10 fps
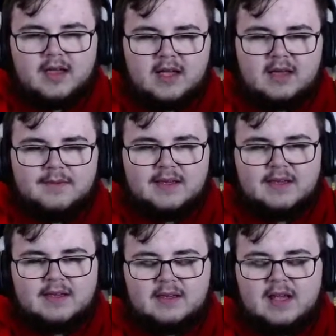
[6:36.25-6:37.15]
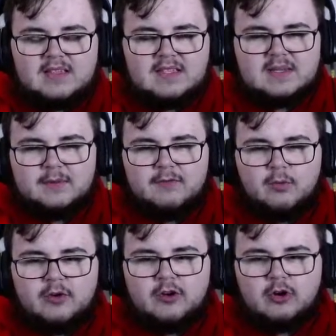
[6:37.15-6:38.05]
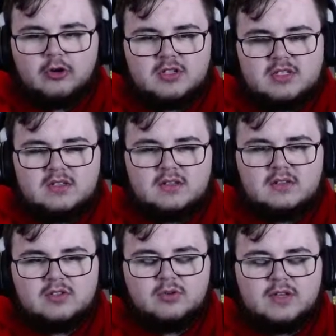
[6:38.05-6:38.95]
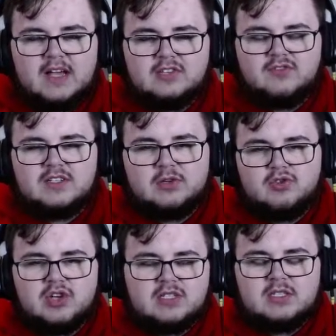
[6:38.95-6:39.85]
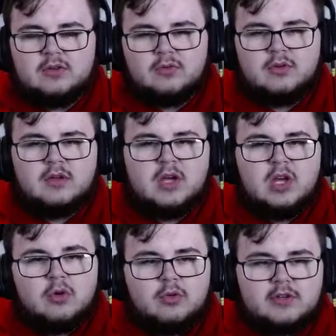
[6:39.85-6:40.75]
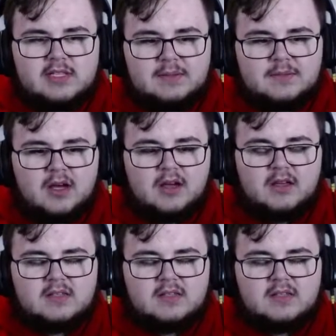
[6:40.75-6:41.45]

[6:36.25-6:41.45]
I can be, as I said before, Curse, 2 attacks, Resto Chesto, or Sleep Talk.